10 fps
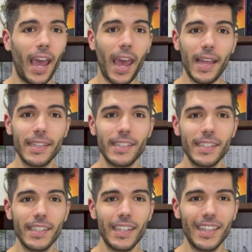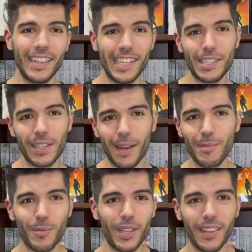And this
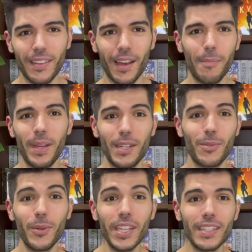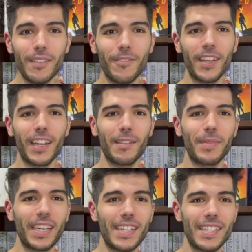comes with a bittersweet feeling
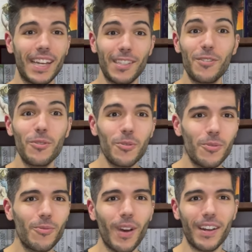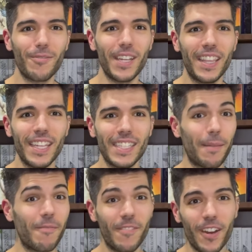because I do want to read this,
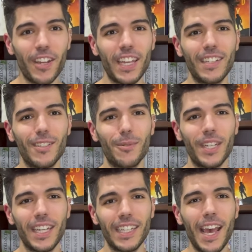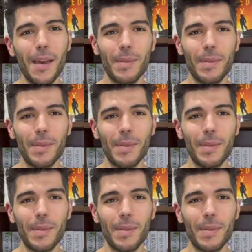I'm very keen to read it,